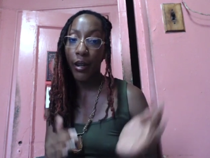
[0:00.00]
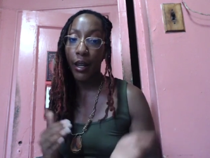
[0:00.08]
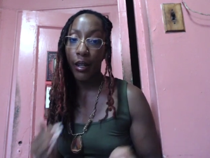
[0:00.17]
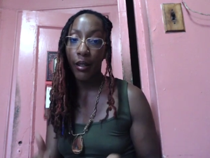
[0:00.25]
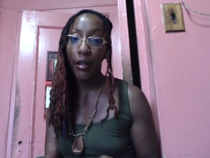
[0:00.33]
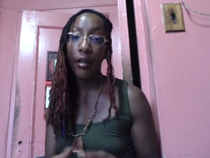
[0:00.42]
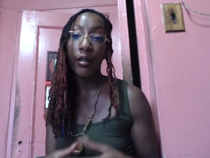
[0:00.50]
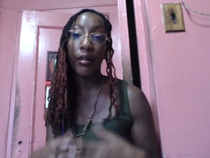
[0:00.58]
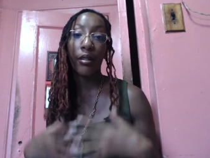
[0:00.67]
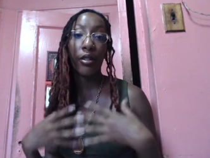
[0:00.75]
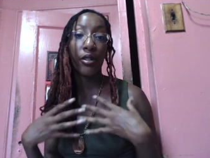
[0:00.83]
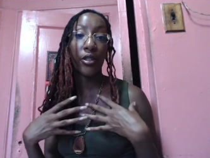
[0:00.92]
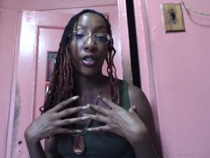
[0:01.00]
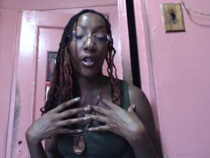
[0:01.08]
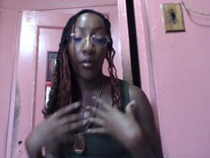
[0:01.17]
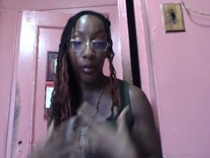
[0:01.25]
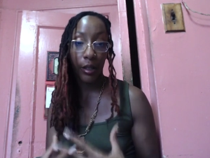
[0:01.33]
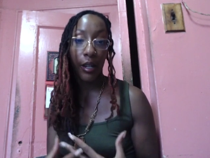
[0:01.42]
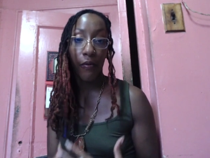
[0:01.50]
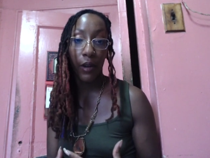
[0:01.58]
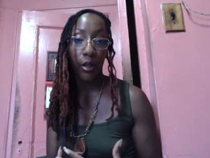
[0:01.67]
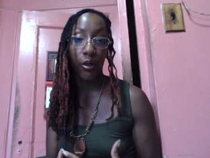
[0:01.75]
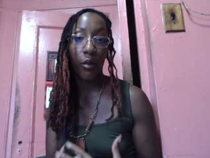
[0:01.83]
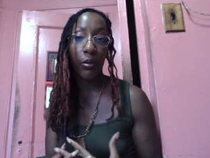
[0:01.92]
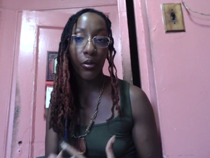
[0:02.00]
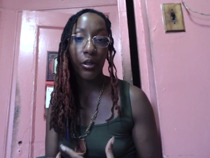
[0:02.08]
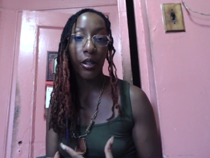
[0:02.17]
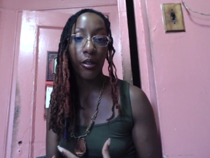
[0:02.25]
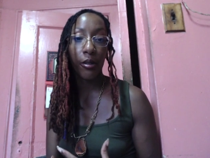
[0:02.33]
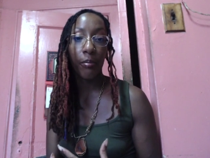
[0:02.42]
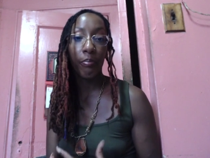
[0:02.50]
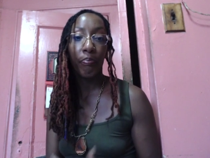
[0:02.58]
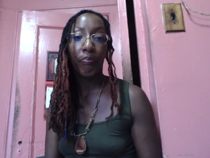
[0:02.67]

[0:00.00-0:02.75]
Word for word: it can certainly affect your immune system.